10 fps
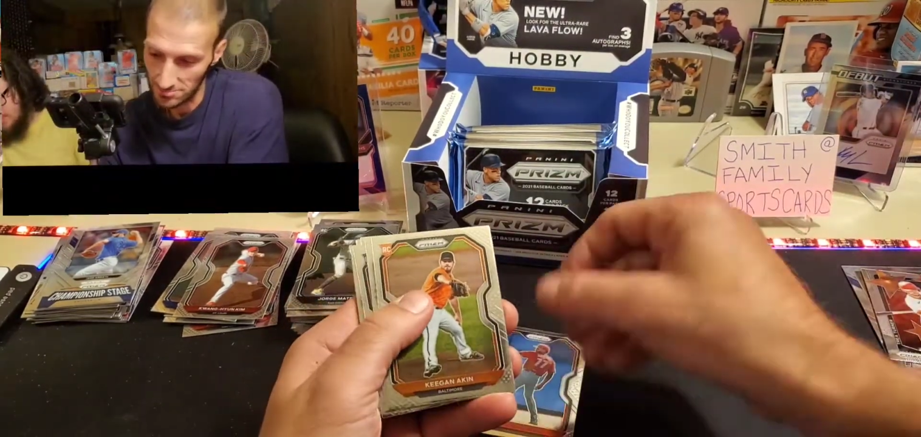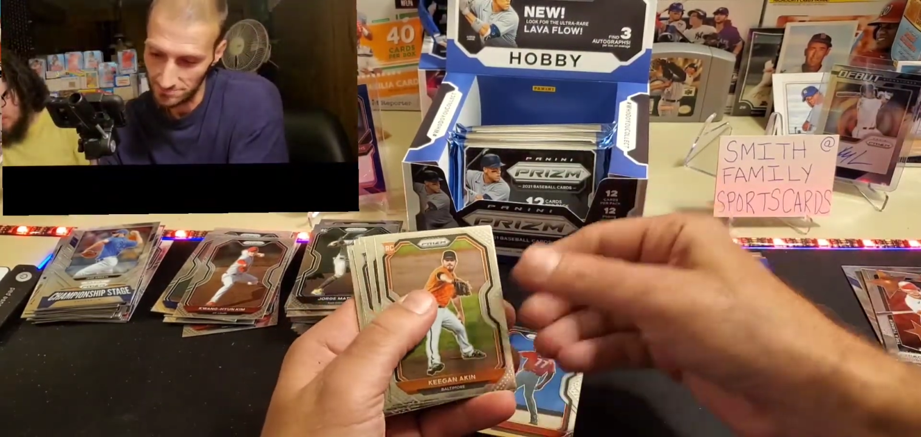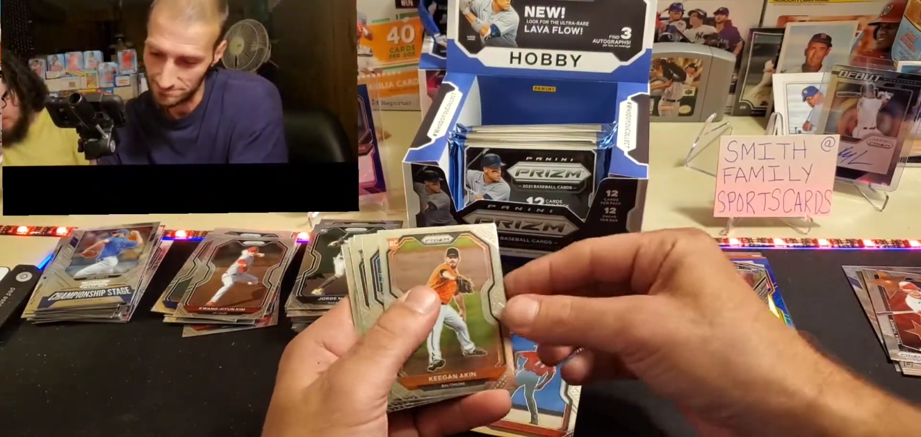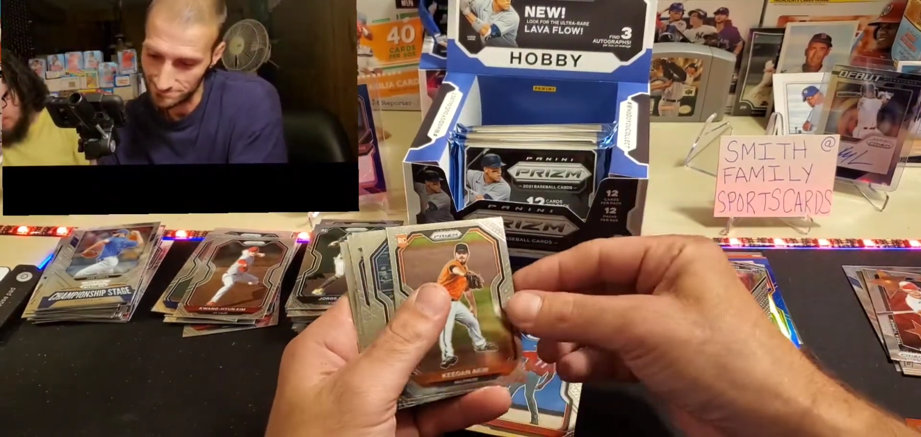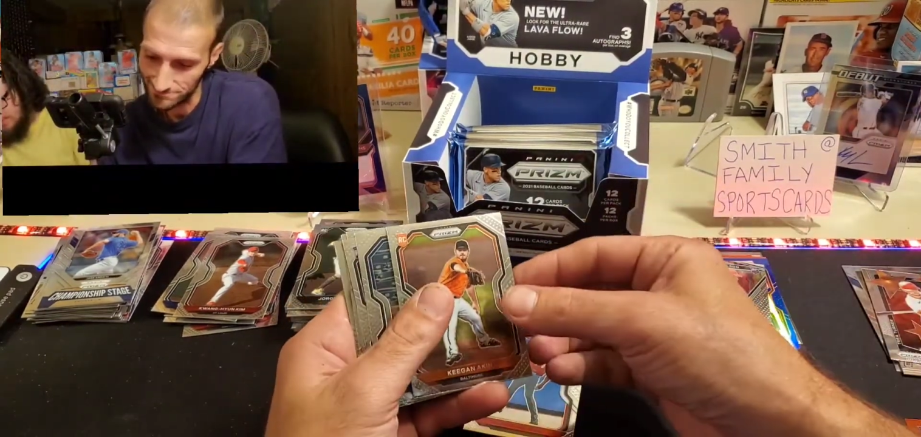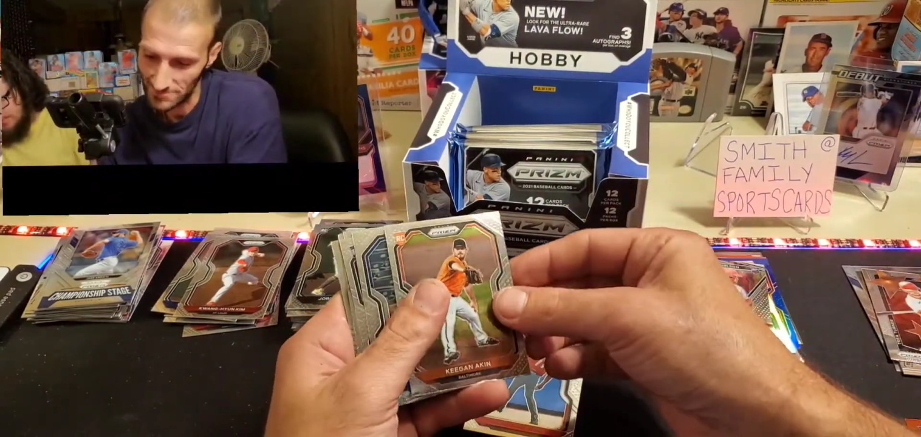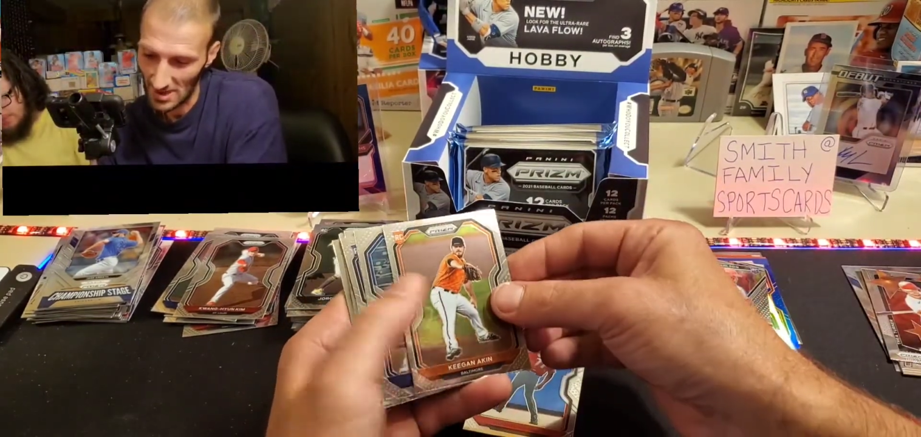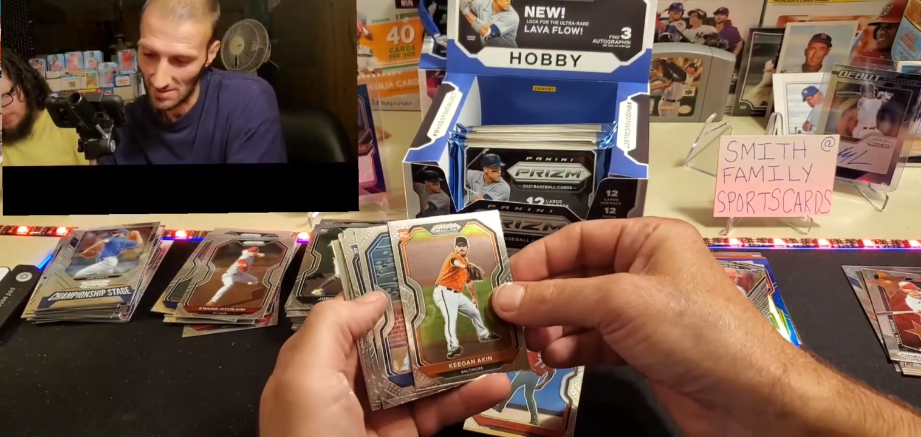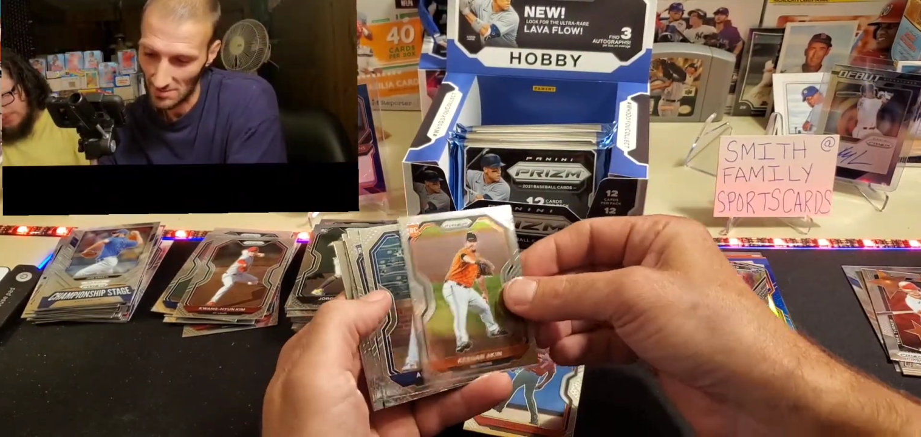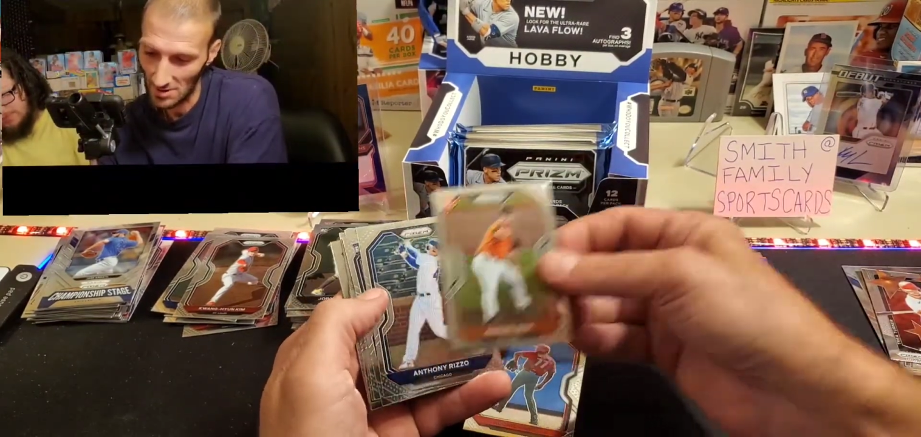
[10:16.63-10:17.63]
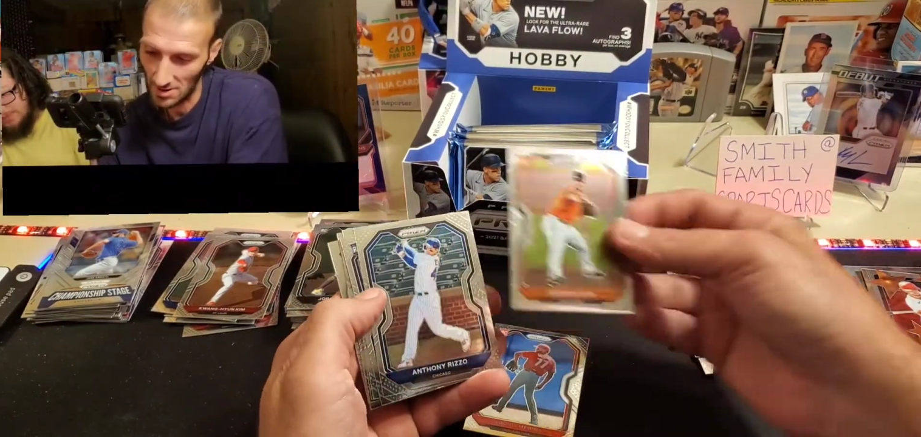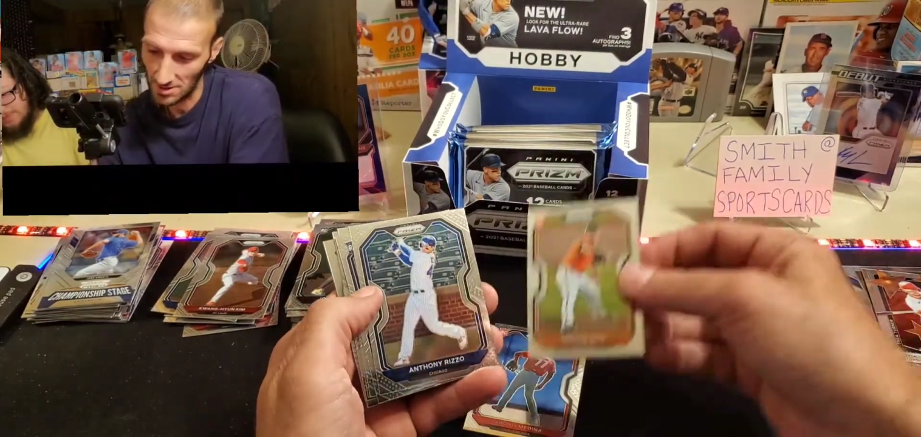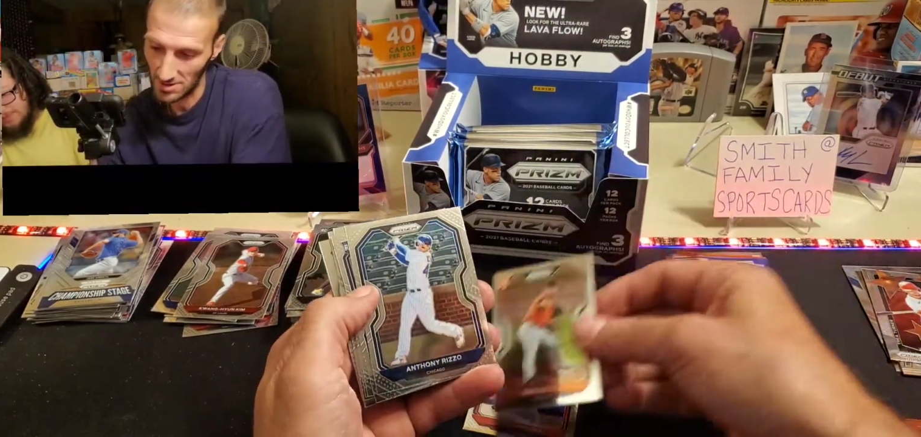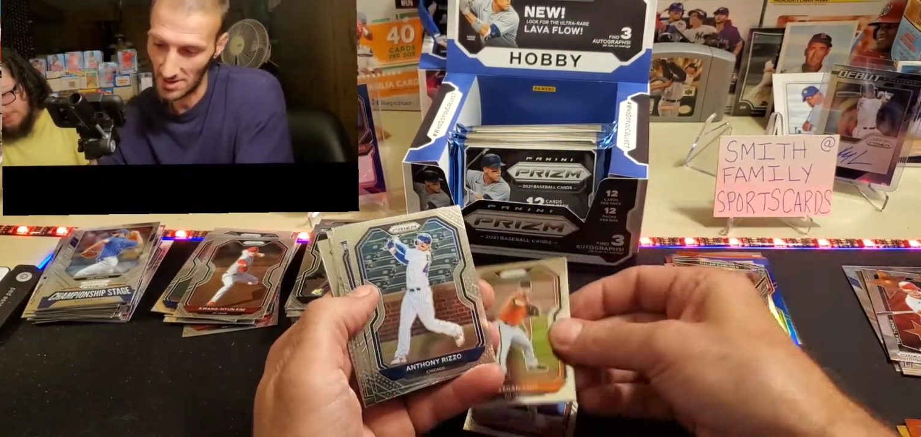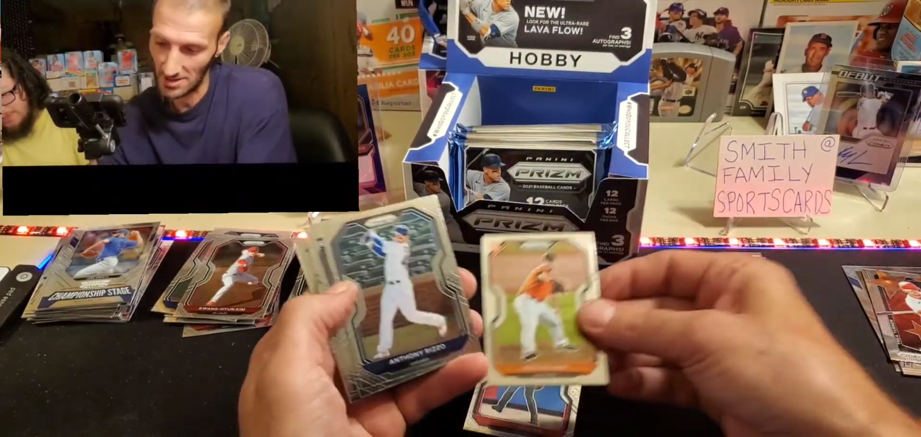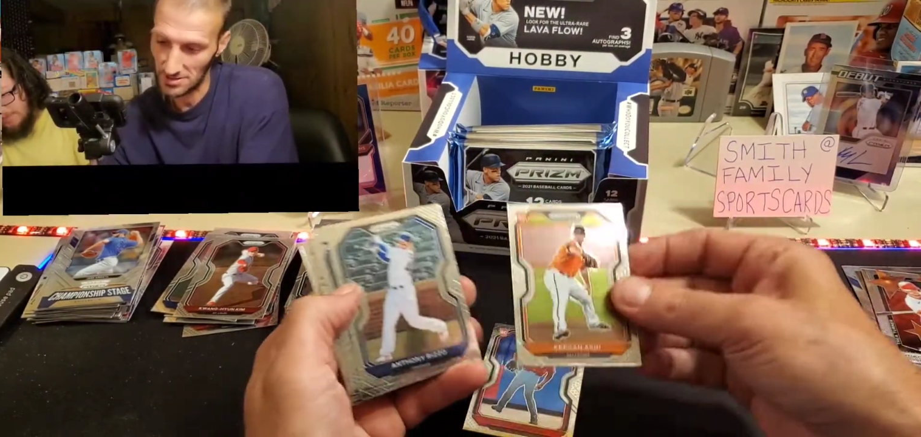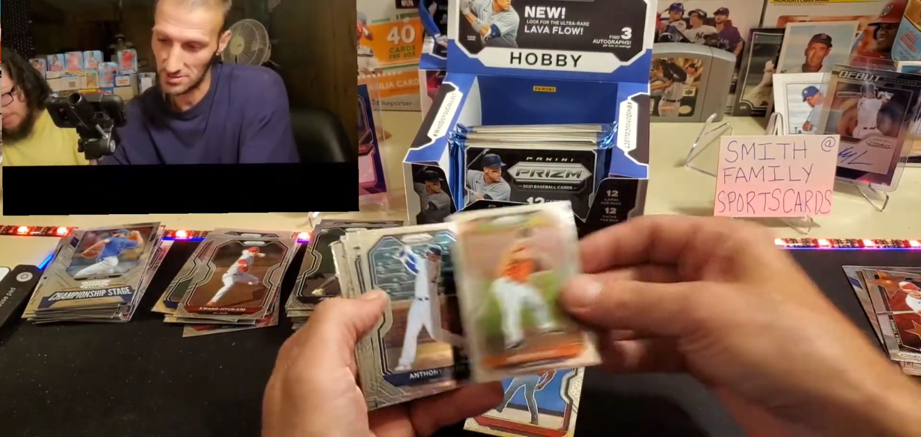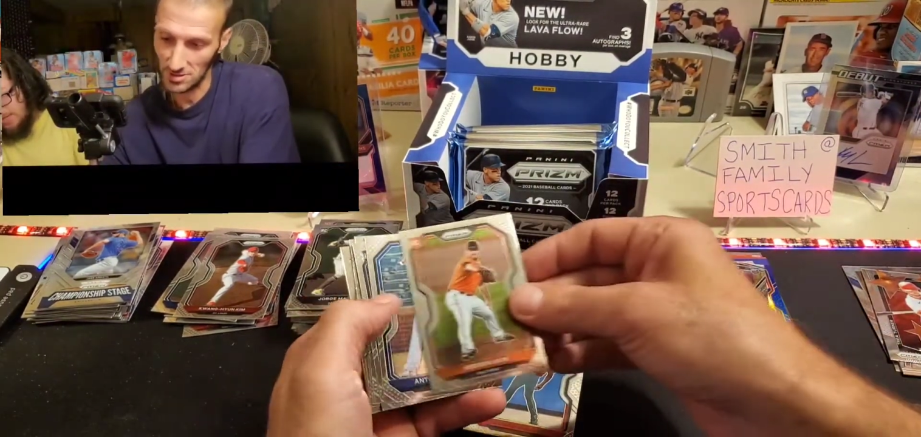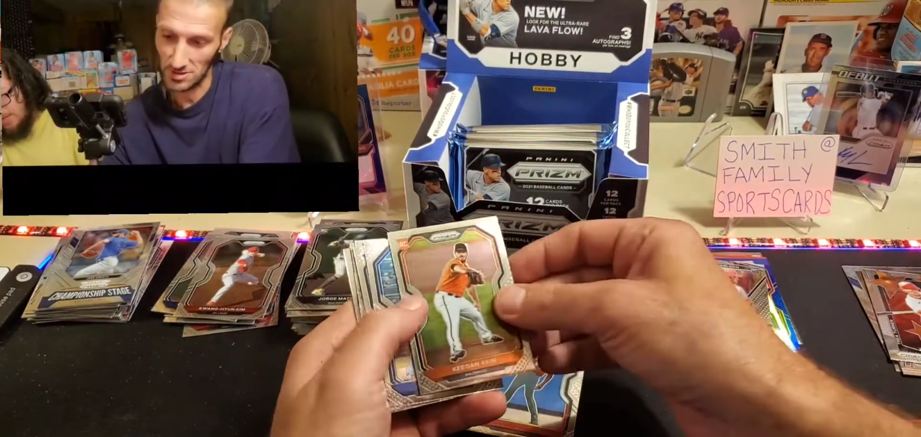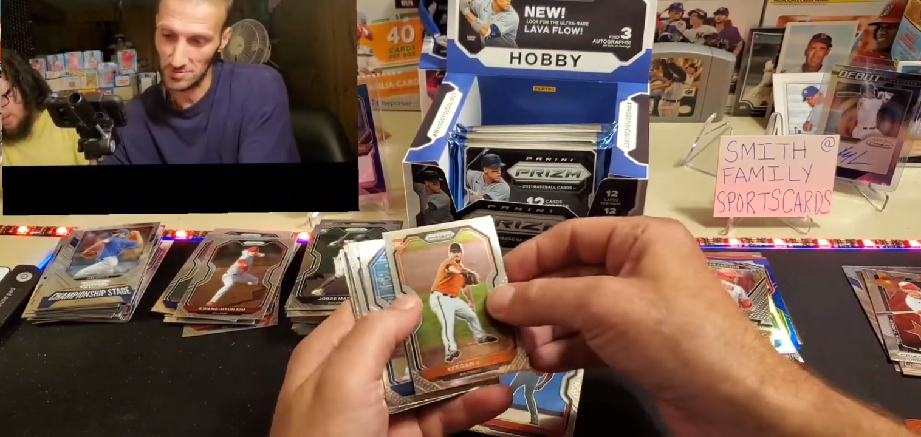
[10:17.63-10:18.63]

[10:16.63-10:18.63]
everything. It was a pirate.